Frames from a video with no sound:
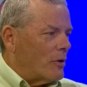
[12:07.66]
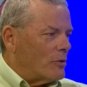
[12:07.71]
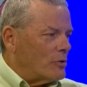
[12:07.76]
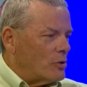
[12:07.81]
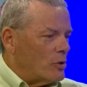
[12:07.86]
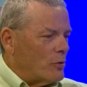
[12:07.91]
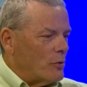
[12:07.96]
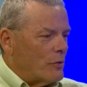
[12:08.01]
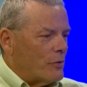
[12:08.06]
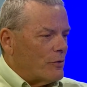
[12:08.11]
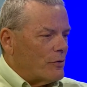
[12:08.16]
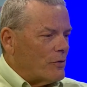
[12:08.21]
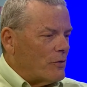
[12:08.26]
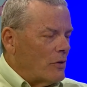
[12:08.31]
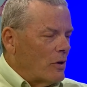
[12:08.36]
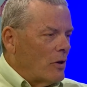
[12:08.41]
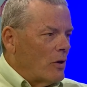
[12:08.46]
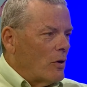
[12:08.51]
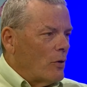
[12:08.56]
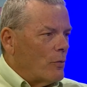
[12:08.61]
Judas
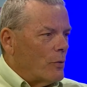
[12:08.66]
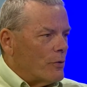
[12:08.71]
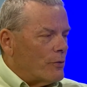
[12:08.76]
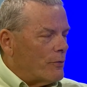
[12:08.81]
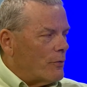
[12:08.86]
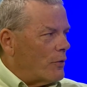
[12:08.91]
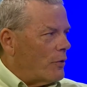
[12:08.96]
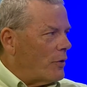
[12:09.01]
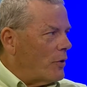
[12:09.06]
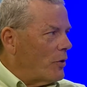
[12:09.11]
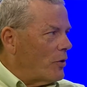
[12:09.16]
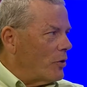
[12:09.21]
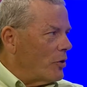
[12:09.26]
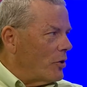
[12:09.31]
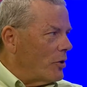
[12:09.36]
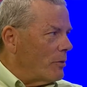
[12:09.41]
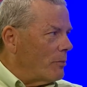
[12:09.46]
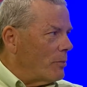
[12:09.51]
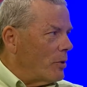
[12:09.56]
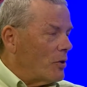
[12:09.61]
was for
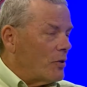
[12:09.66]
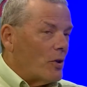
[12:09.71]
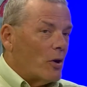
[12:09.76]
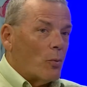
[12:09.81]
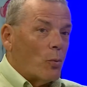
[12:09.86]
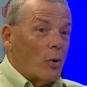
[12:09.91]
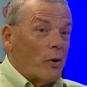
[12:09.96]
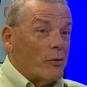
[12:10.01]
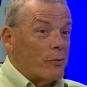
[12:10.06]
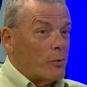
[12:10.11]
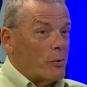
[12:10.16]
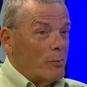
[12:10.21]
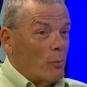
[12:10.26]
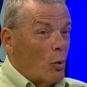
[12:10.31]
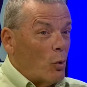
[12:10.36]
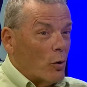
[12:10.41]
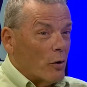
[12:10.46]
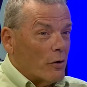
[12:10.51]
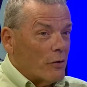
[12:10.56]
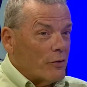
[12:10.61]
30, but there was
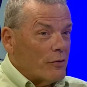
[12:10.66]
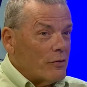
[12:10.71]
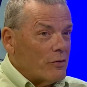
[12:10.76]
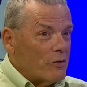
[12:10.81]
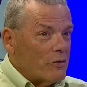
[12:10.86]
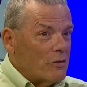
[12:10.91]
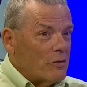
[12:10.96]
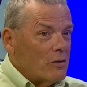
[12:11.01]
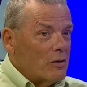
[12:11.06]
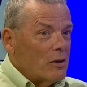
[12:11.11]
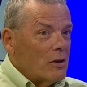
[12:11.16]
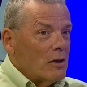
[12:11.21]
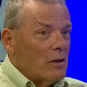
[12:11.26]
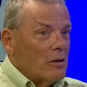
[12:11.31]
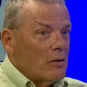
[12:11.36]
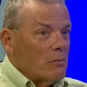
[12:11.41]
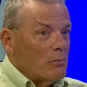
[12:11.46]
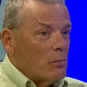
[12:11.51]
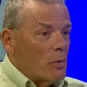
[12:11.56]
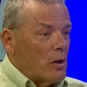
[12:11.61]
remorse.
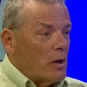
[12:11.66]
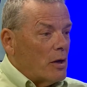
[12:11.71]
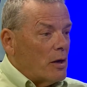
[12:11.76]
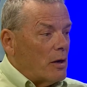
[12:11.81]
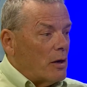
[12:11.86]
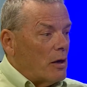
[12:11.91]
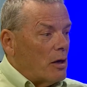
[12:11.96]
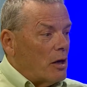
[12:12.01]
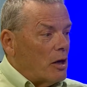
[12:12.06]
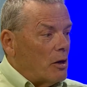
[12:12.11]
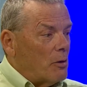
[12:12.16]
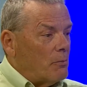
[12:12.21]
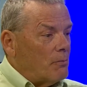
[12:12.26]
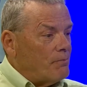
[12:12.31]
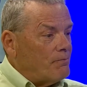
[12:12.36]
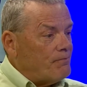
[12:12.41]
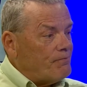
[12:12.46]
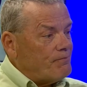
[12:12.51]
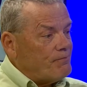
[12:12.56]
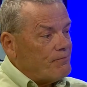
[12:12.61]
But you
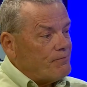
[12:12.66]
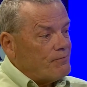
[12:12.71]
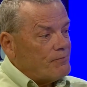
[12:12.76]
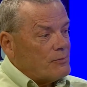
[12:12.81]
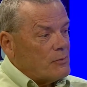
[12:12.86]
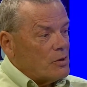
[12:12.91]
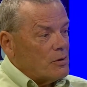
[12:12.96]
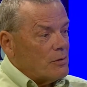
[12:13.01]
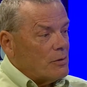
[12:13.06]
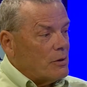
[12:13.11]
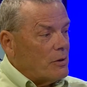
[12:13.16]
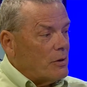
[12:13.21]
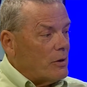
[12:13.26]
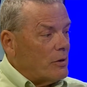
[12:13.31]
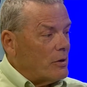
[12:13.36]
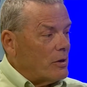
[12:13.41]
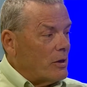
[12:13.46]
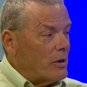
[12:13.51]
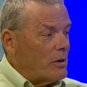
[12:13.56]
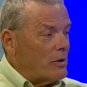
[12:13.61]
know,
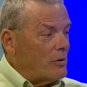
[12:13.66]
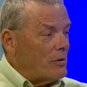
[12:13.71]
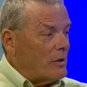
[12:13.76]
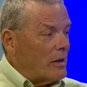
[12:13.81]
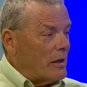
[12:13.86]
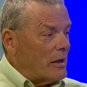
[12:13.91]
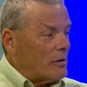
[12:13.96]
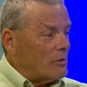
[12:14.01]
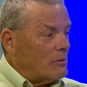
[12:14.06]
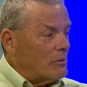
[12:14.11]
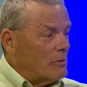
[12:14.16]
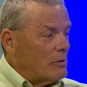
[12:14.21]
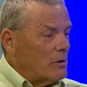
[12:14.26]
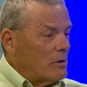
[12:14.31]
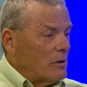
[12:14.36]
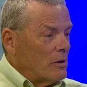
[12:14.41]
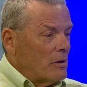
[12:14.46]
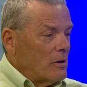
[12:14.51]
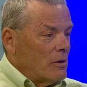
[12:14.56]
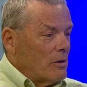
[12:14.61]
again, that
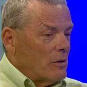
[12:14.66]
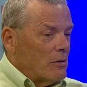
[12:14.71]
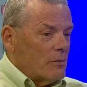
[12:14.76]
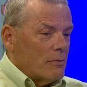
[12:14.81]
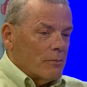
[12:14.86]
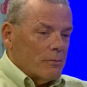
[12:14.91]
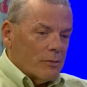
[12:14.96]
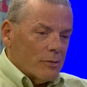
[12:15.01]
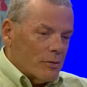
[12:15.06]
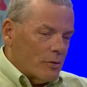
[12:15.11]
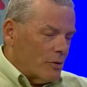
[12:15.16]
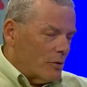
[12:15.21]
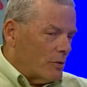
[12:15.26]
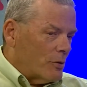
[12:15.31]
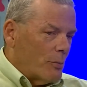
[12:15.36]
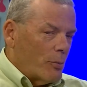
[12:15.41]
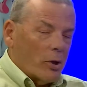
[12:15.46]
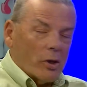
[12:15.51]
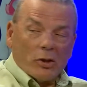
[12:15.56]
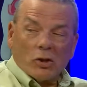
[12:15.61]

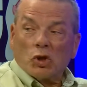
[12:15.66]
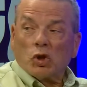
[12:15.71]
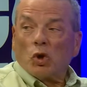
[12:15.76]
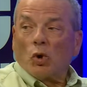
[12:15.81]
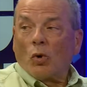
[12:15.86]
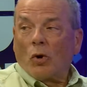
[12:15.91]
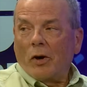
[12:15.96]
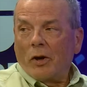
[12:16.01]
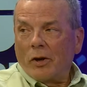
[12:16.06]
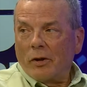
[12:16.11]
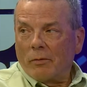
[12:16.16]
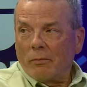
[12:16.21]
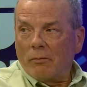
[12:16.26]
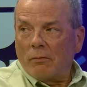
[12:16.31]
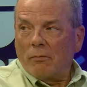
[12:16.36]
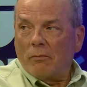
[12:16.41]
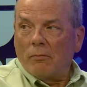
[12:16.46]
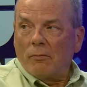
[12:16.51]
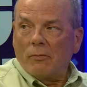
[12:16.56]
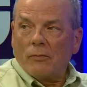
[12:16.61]
the big story,
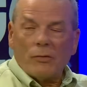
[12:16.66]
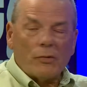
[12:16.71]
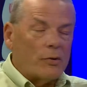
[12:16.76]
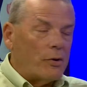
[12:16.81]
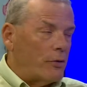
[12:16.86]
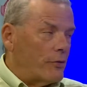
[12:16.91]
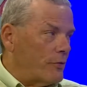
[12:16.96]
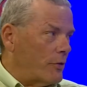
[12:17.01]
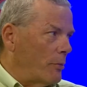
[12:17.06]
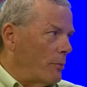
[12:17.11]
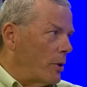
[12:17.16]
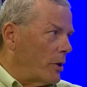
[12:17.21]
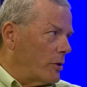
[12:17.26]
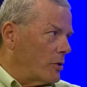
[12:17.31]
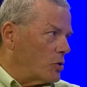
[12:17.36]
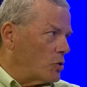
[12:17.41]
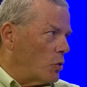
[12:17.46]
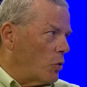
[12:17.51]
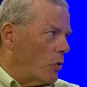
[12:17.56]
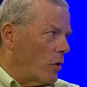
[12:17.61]
there's the big
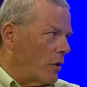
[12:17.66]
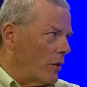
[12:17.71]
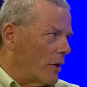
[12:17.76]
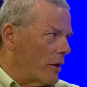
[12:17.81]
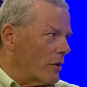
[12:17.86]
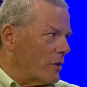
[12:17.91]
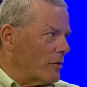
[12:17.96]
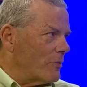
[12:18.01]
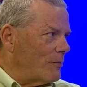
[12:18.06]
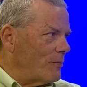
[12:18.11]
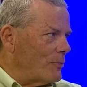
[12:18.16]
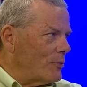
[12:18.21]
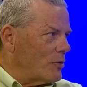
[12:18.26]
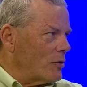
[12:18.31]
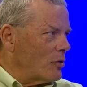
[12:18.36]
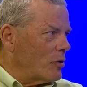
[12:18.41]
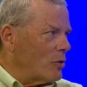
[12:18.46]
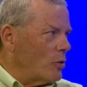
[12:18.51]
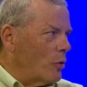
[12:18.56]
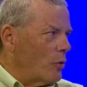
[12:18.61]
story that
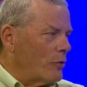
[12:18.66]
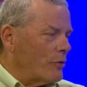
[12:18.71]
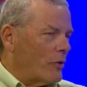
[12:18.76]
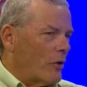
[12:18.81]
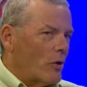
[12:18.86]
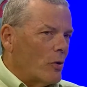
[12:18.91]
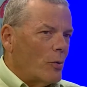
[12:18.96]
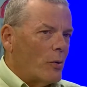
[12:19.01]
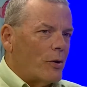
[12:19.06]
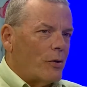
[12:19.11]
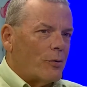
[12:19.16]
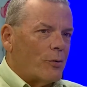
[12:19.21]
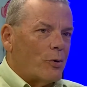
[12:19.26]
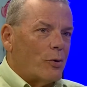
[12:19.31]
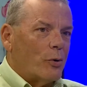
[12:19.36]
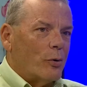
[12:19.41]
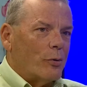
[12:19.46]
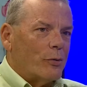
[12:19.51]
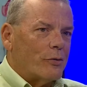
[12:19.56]
goes all the way through.